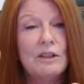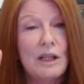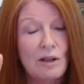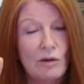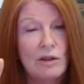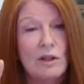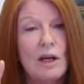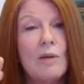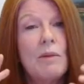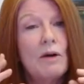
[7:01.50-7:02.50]

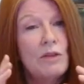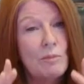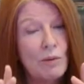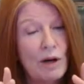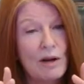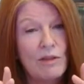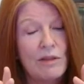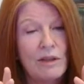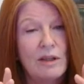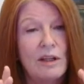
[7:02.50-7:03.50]
sacred about the breath
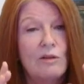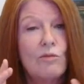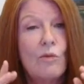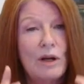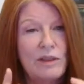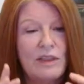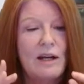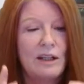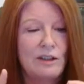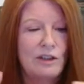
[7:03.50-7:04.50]
and what
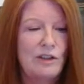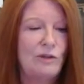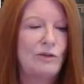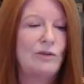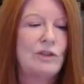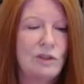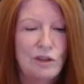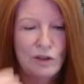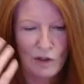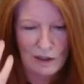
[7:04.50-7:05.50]
that can do
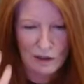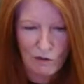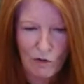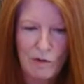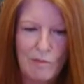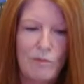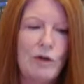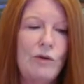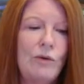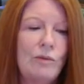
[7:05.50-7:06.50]
to transform
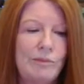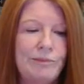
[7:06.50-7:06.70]
you.